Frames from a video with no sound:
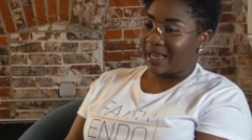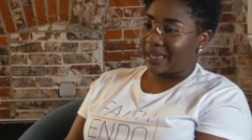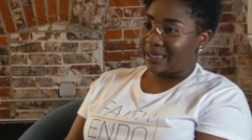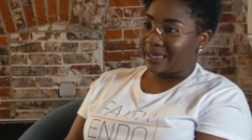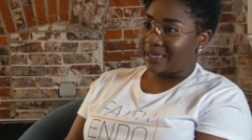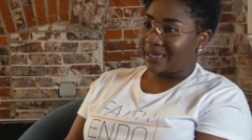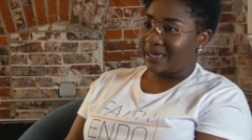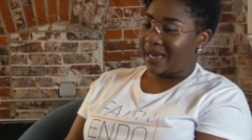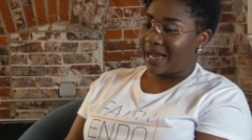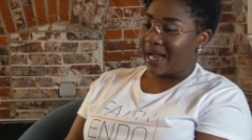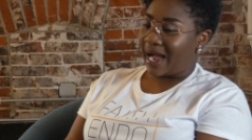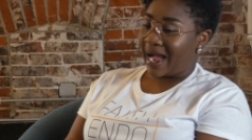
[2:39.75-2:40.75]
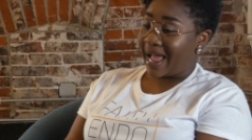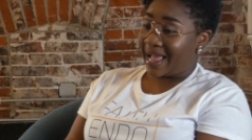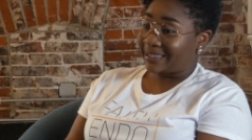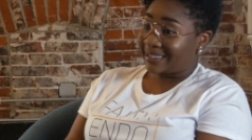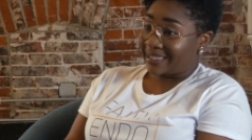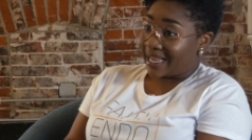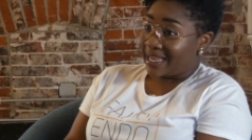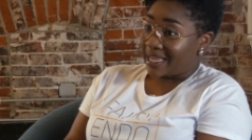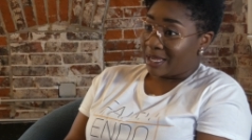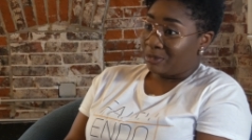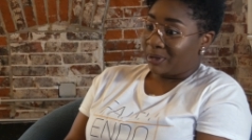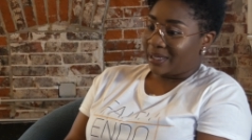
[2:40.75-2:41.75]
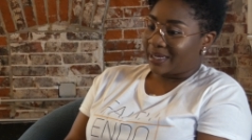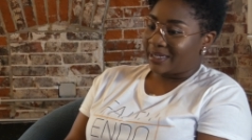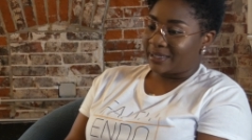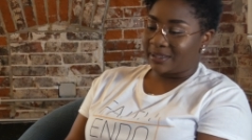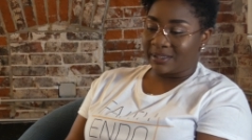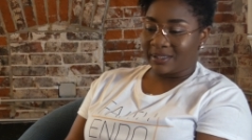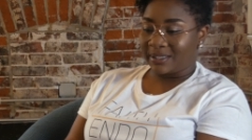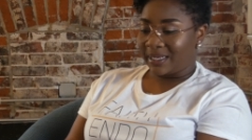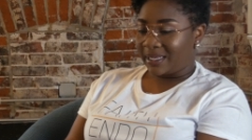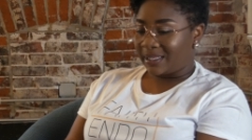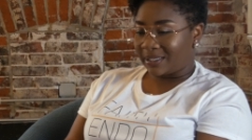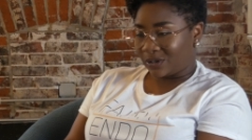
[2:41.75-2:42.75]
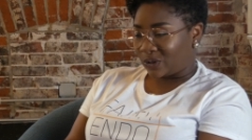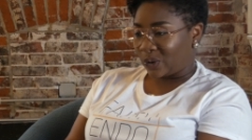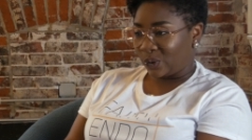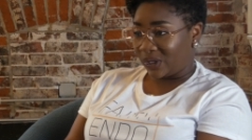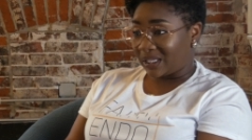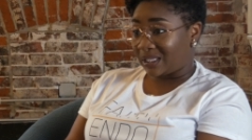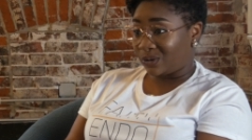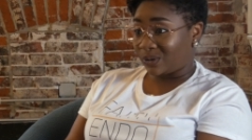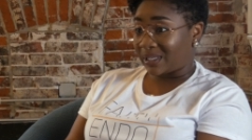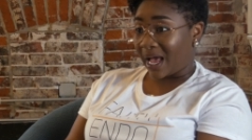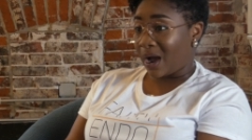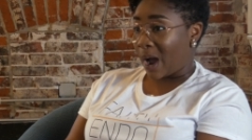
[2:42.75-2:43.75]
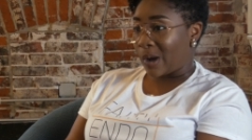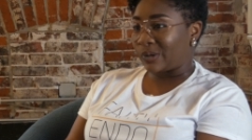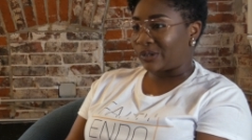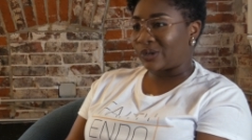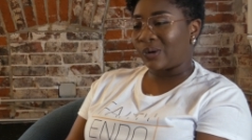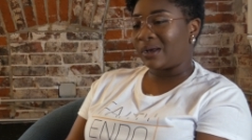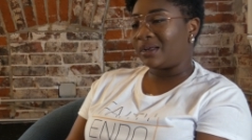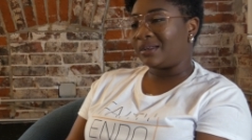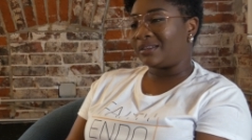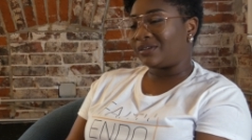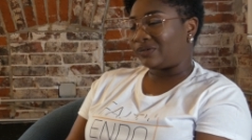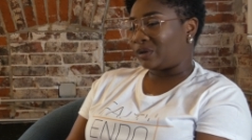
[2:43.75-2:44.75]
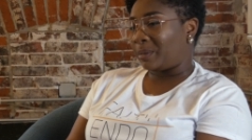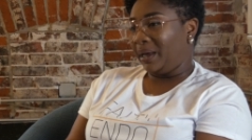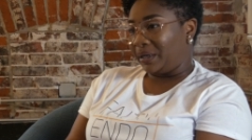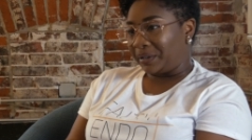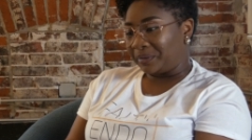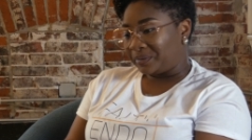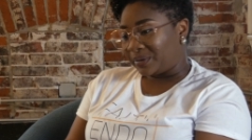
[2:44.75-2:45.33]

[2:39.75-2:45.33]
I had to take it because this was how I was going to feel better.